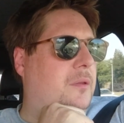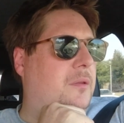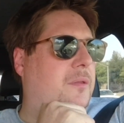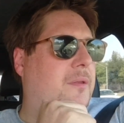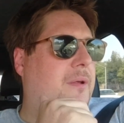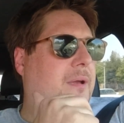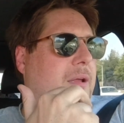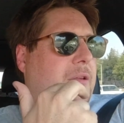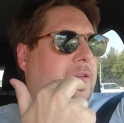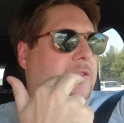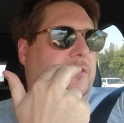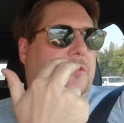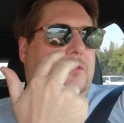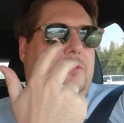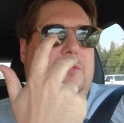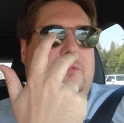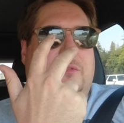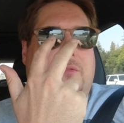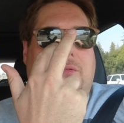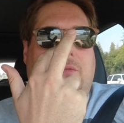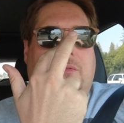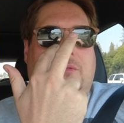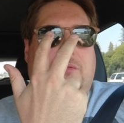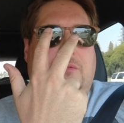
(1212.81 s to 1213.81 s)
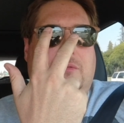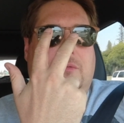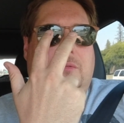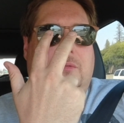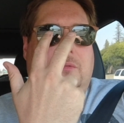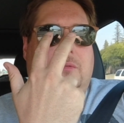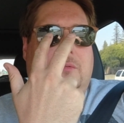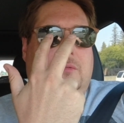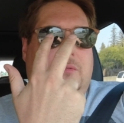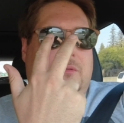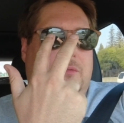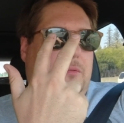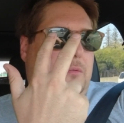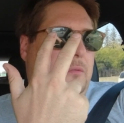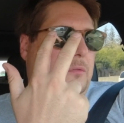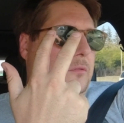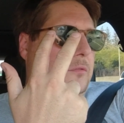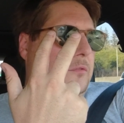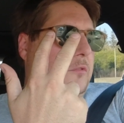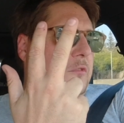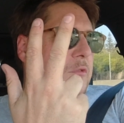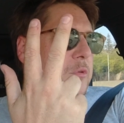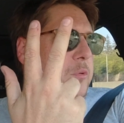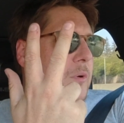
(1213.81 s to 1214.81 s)
that's
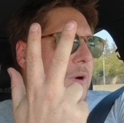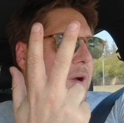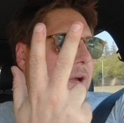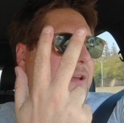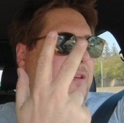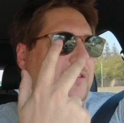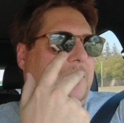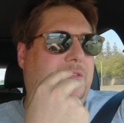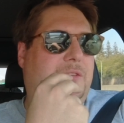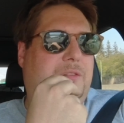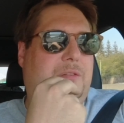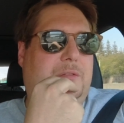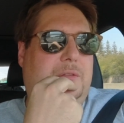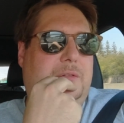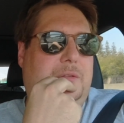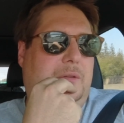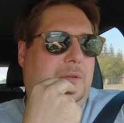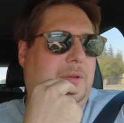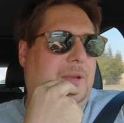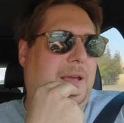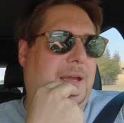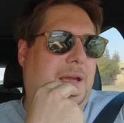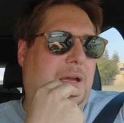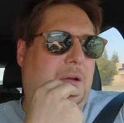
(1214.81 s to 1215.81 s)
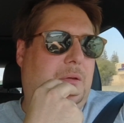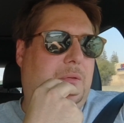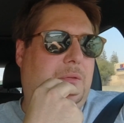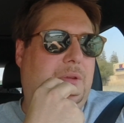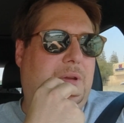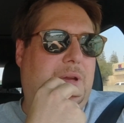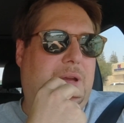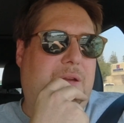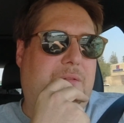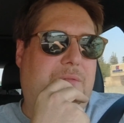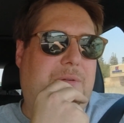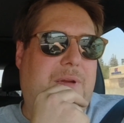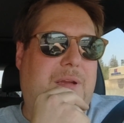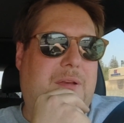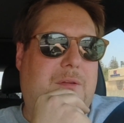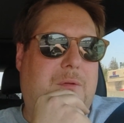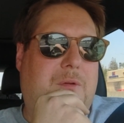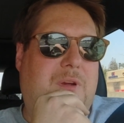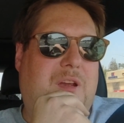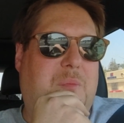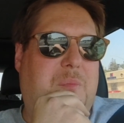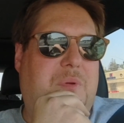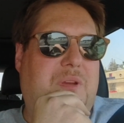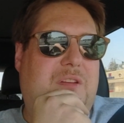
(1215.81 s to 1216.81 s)
twice now that I've had
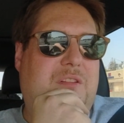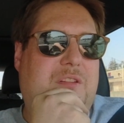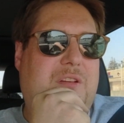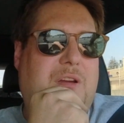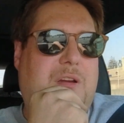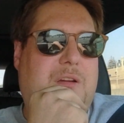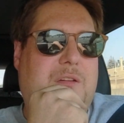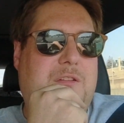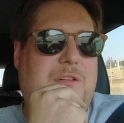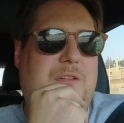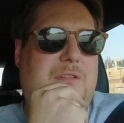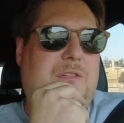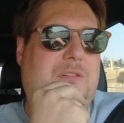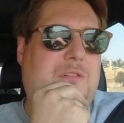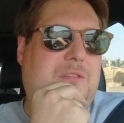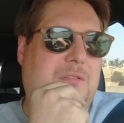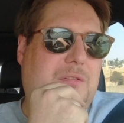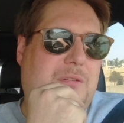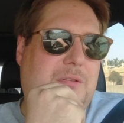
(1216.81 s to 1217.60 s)
crappy chargers.